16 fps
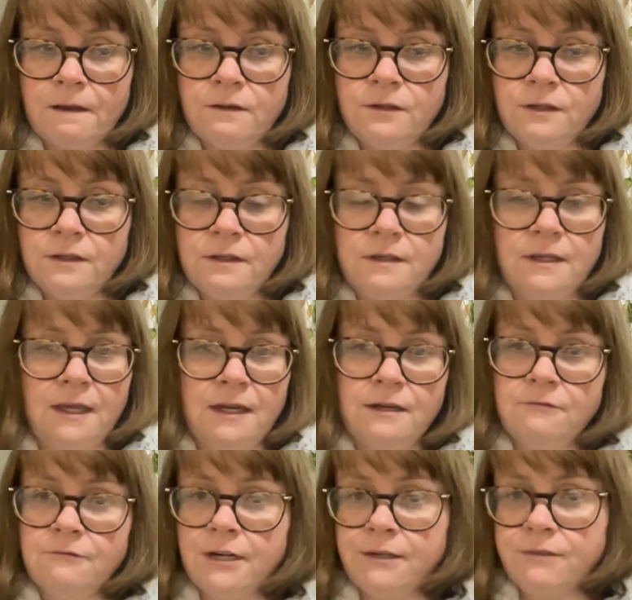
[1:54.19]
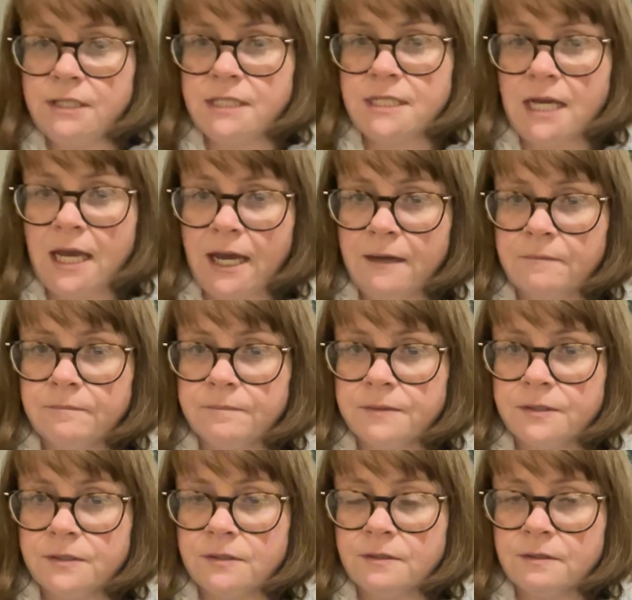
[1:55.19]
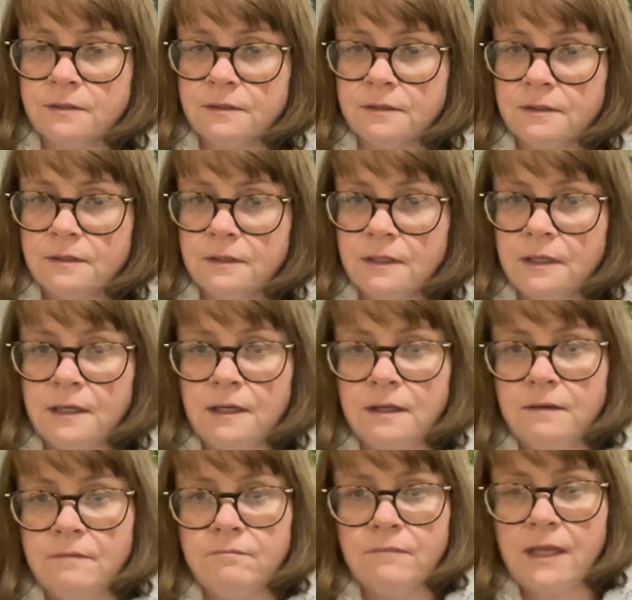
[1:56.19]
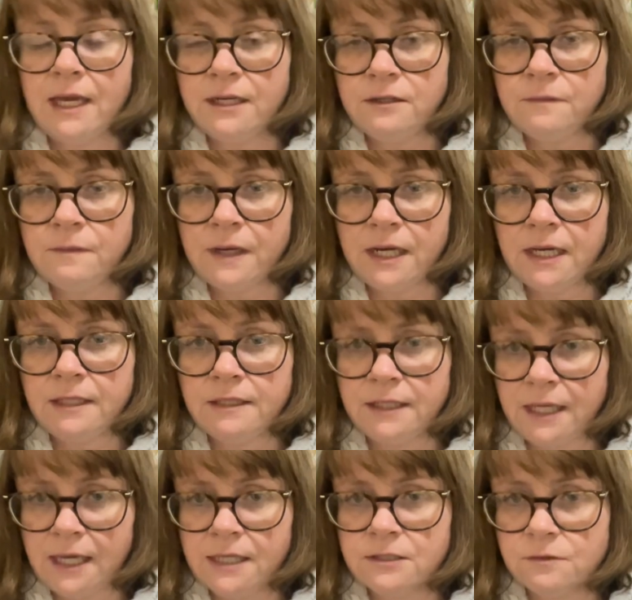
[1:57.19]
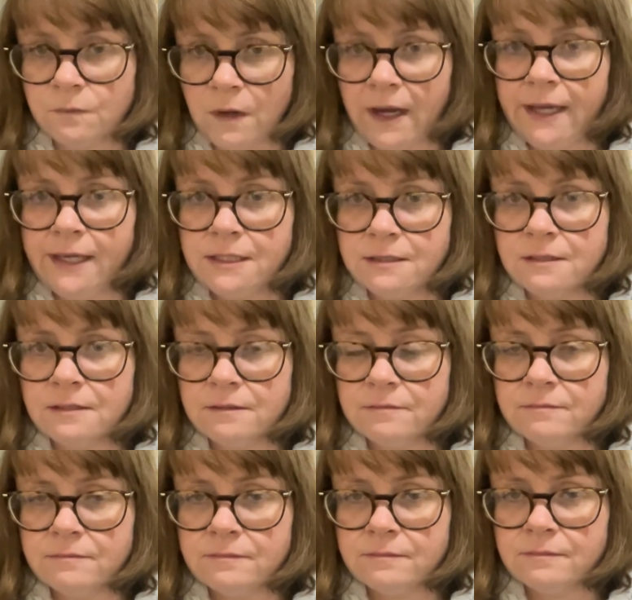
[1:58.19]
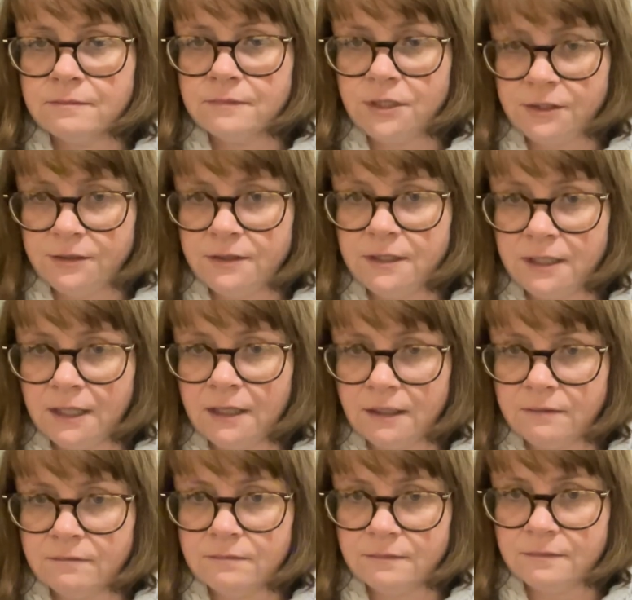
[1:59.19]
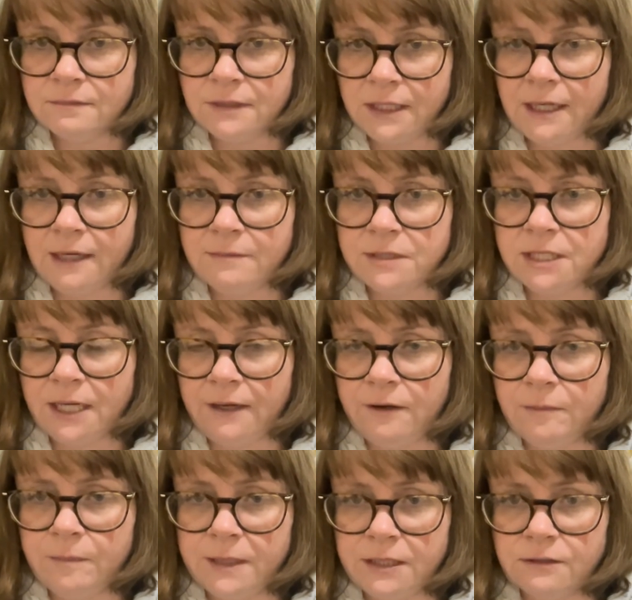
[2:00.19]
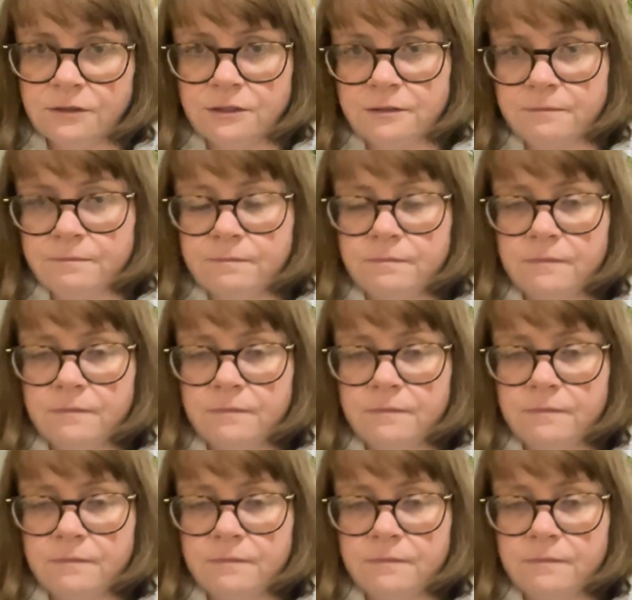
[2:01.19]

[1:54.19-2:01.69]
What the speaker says: You can get it around your taps. Anywhere that gets wet, you can get Limescale build up.